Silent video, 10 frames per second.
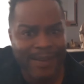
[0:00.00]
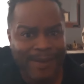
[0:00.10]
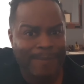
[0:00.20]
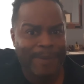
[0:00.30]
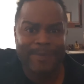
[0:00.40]

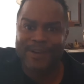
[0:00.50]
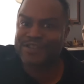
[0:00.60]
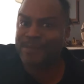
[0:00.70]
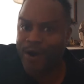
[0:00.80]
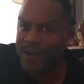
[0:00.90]
People are
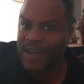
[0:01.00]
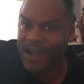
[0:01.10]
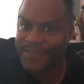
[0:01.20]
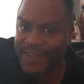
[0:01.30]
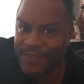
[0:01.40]
smart
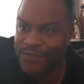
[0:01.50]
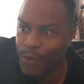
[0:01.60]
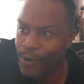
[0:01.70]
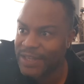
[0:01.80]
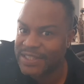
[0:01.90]
enough to
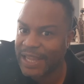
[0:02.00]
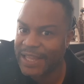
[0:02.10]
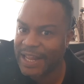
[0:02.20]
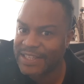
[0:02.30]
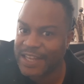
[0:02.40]
avoid saying
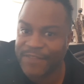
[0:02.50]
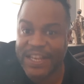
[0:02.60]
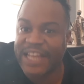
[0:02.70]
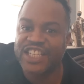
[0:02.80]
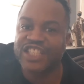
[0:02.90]
that stuff, and
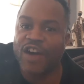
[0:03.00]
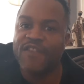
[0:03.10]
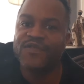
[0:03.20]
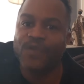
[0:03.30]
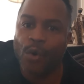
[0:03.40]
they just
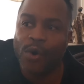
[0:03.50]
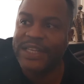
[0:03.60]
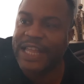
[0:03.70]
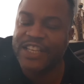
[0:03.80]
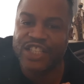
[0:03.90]
avoid.
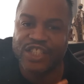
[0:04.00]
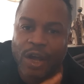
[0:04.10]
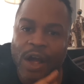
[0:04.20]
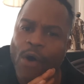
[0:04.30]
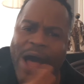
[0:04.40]
They just,
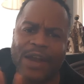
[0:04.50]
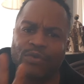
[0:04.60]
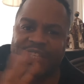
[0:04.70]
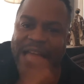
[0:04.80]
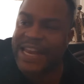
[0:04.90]
I
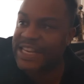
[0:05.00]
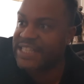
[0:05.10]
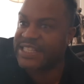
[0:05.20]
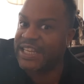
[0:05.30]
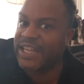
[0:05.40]
didn't
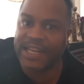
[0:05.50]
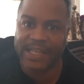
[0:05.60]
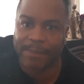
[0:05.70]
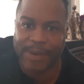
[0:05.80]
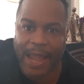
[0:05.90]
see any of
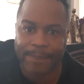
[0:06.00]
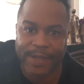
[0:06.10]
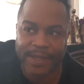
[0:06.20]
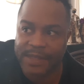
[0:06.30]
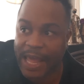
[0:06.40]
the black
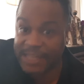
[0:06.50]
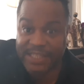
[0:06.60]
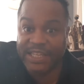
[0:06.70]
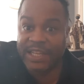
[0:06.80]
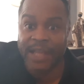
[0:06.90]
bids. I didn't
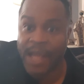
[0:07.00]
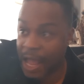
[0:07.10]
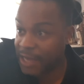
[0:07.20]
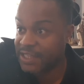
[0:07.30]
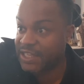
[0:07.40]
see
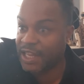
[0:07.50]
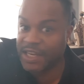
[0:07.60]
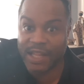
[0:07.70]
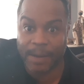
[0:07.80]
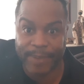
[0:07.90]
any of
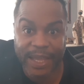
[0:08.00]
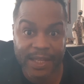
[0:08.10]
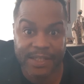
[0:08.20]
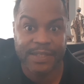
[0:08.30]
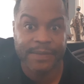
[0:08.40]
their bids.